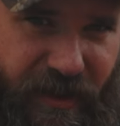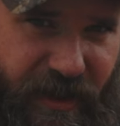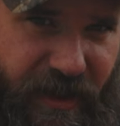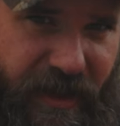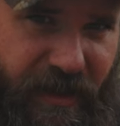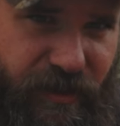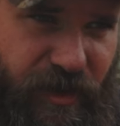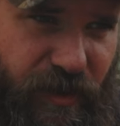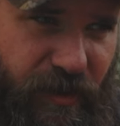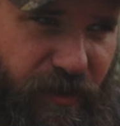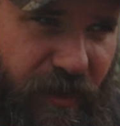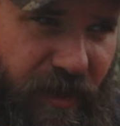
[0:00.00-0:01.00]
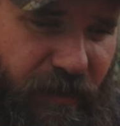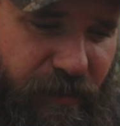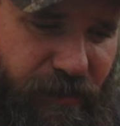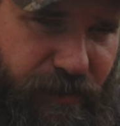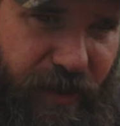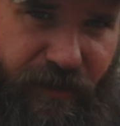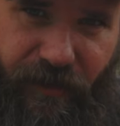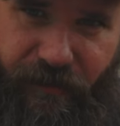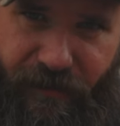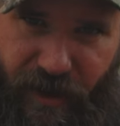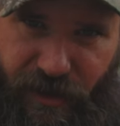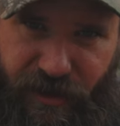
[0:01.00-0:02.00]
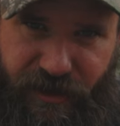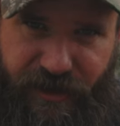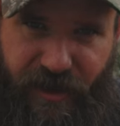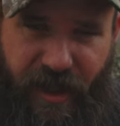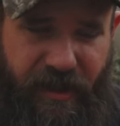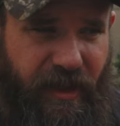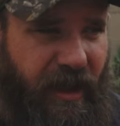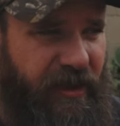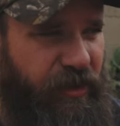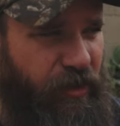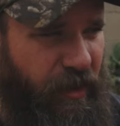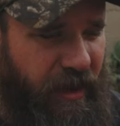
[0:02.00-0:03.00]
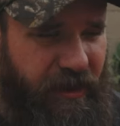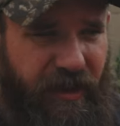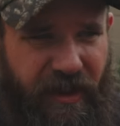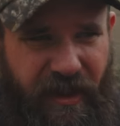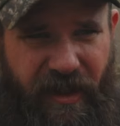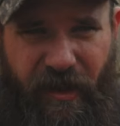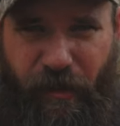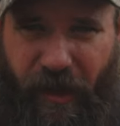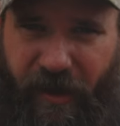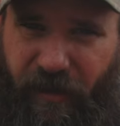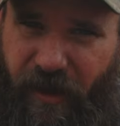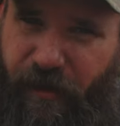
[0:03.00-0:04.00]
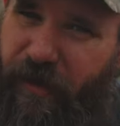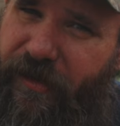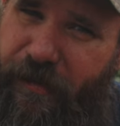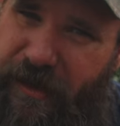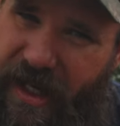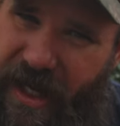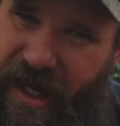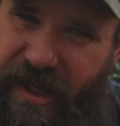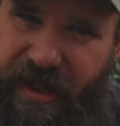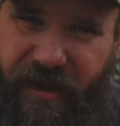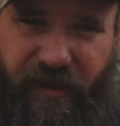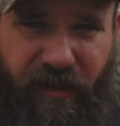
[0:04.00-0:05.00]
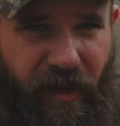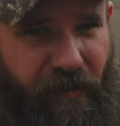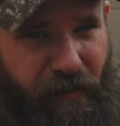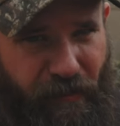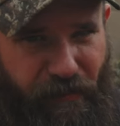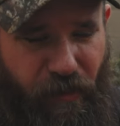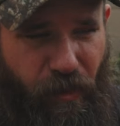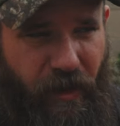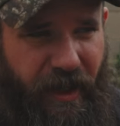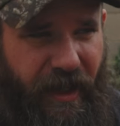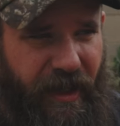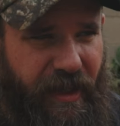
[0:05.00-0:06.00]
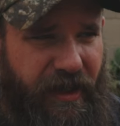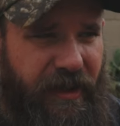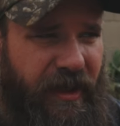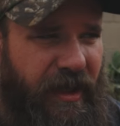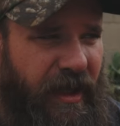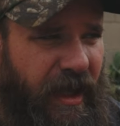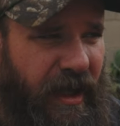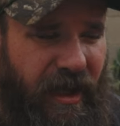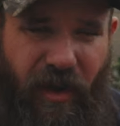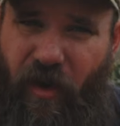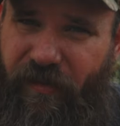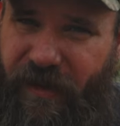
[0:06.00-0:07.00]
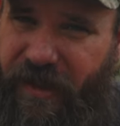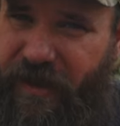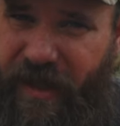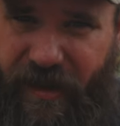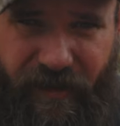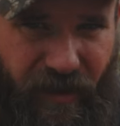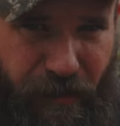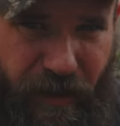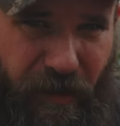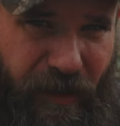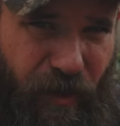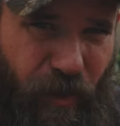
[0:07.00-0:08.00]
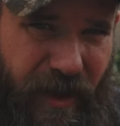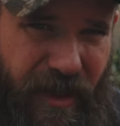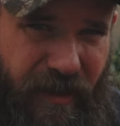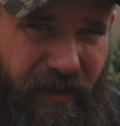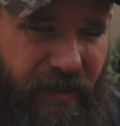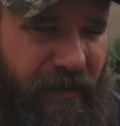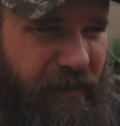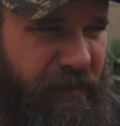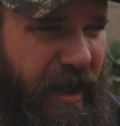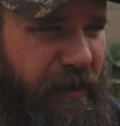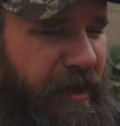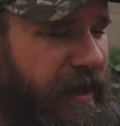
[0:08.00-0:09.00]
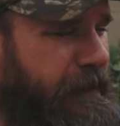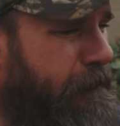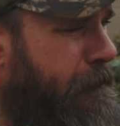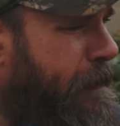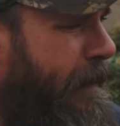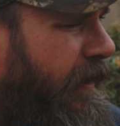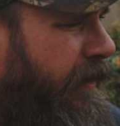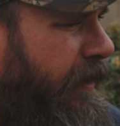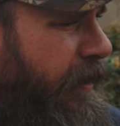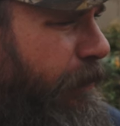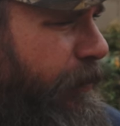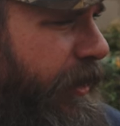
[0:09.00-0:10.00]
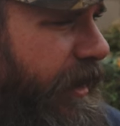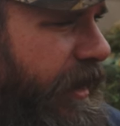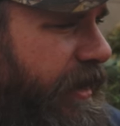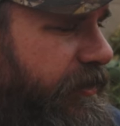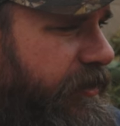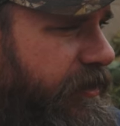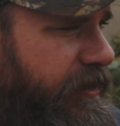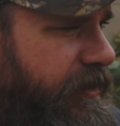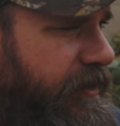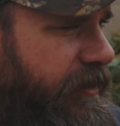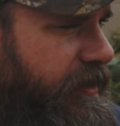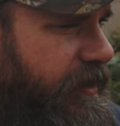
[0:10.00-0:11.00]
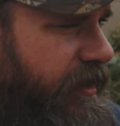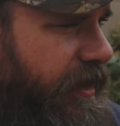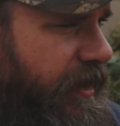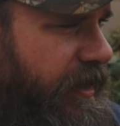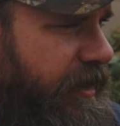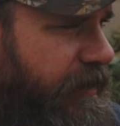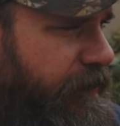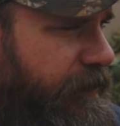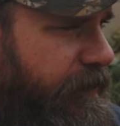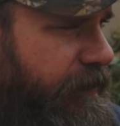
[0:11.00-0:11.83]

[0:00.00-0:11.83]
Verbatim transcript: getting into the preservation side. Now I do want to play around with some canning and stuff beforehand, uh, hopefully in the next upcoming weeks, maybe. But um,